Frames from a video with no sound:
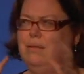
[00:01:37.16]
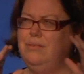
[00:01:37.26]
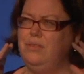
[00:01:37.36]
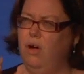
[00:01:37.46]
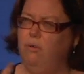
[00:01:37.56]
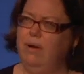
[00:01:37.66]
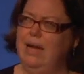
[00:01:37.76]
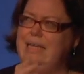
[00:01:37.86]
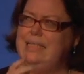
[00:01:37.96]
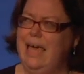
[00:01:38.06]
not
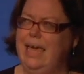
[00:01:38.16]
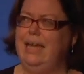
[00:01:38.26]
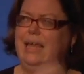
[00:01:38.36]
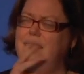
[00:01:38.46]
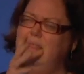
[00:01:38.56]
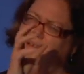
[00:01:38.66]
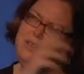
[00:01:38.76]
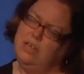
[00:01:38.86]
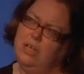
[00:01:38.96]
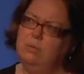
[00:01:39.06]
really taking in the
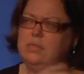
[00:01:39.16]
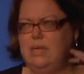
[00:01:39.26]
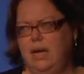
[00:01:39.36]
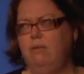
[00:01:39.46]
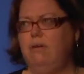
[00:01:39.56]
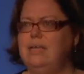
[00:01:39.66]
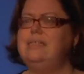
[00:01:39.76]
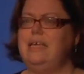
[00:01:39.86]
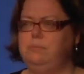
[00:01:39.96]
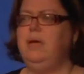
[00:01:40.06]
new
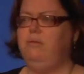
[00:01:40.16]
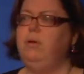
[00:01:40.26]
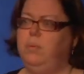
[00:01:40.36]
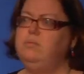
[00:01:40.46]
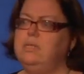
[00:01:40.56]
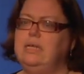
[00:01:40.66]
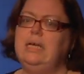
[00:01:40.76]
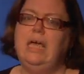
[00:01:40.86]
series, is being rebooted.